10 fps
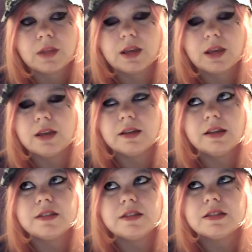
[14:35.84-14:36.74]
It
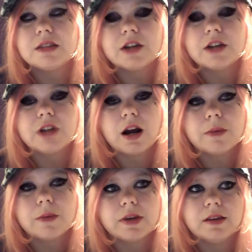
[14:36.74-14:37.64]
is such a
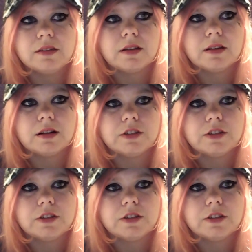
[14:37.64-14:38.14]
heartbreaking song.